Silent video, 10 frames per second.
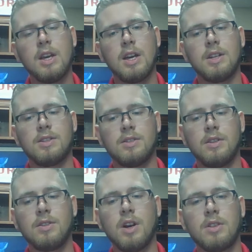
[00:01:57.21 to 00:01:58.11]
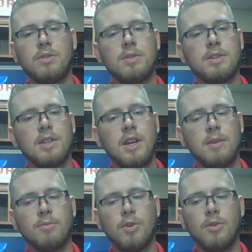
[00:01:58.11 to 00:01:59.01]
had gone through the
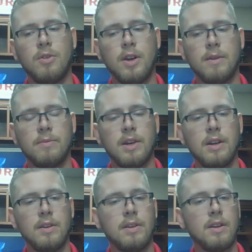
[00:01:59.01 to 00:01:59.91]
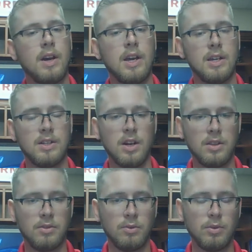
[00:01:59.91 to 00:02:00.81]
same program that I had gone
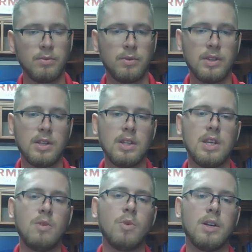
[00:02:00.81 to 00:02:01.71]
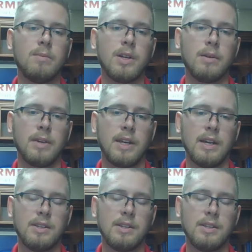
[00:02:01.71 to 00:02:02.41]
through. He wanted to become a CAD